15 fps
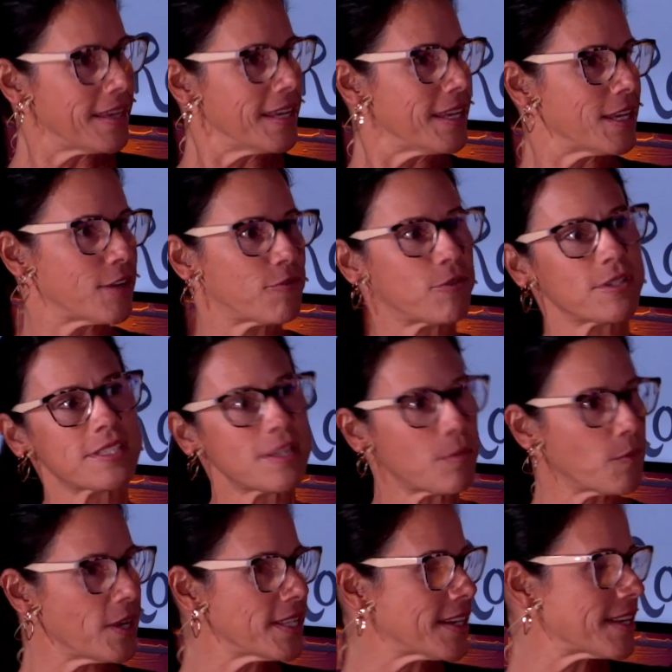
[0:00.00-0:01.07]
If for some
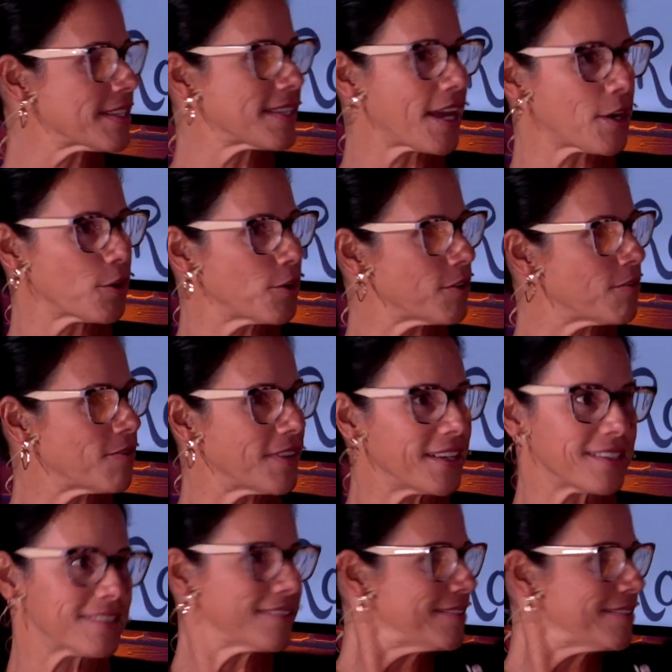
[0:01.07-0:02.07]
reason it's not a good fit,